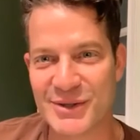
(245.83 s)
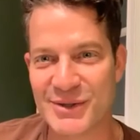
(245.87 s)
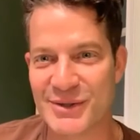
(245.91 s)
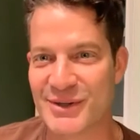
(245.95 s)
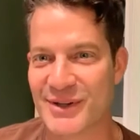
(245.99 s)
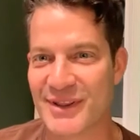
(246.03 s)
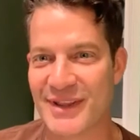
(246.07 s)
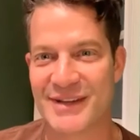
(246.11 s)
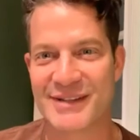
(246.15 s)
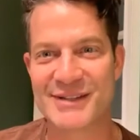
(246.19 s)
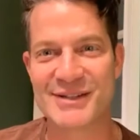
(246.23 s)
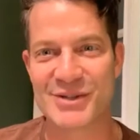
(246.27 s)
Do
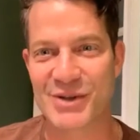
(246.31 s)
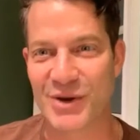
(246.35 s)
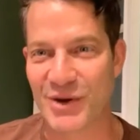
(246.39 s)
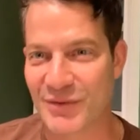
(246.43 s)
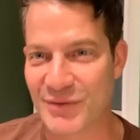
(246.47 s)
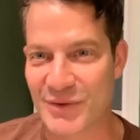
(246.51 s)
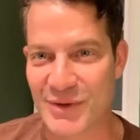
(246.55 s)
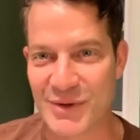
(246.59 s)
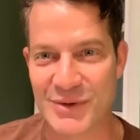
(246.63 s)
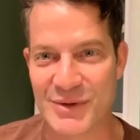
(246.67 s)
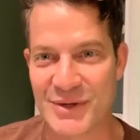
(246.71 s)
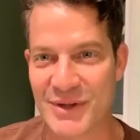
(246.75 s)
they serve
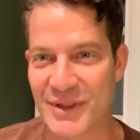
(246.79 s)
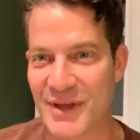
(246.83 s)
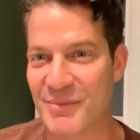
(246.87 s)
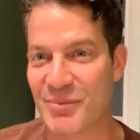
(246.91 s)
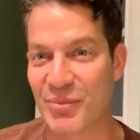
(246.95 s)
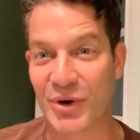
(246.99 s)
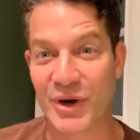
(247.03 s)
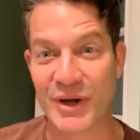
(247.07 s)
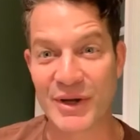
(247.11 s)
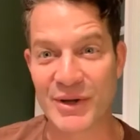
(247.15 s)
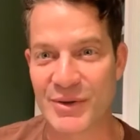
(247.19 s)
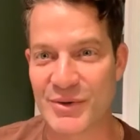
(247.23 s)
you? Do they
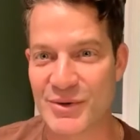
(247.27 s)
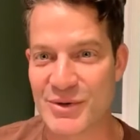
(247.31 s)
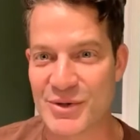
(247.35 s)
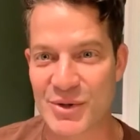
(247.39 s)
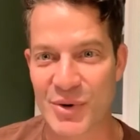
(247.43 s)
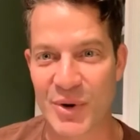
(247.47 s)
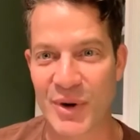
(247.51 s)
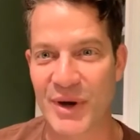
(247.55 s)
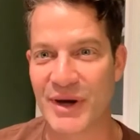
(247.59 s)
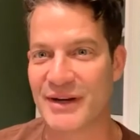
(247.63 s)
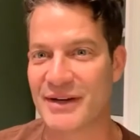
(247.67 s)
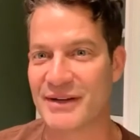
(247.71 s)
bring you
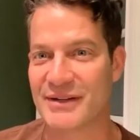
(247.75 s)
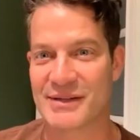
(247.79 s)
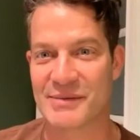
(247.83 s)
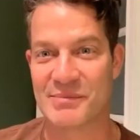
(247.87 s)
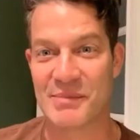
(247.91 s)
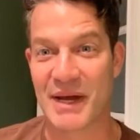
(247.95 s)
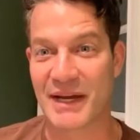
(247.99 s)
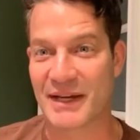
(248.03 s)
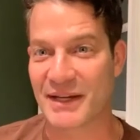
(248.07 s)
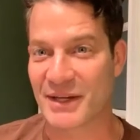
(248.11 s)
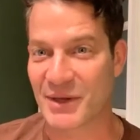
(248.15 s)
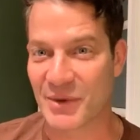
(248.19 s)
joy? Does it
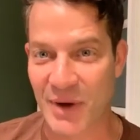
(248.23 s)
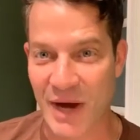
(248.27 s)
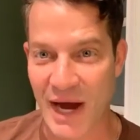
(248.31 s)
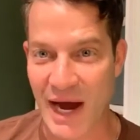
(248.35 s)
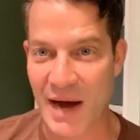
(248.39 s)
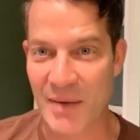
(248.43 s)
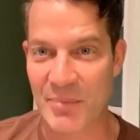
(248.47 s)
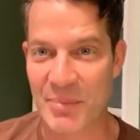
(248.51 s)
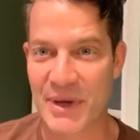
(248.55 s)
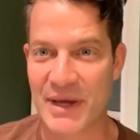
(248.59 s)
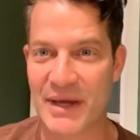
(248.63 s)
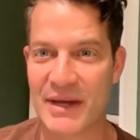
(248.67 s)
make you
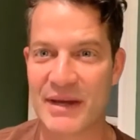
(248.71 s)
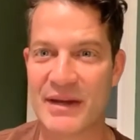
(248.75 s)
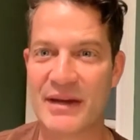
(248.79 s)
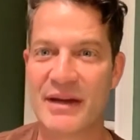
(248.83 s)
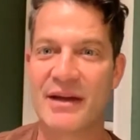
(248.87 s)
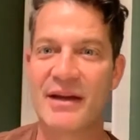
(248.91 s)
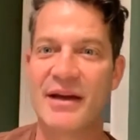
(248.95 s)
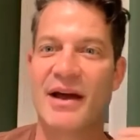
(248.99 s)
happy?